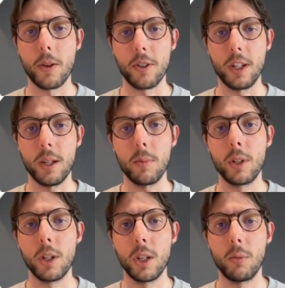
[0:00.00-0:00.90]
DM,
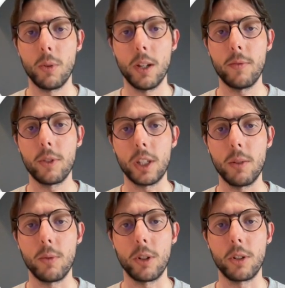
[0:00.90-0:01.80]
with the
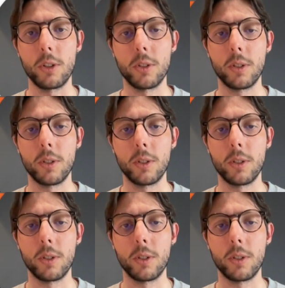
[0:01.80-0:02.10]
keyword,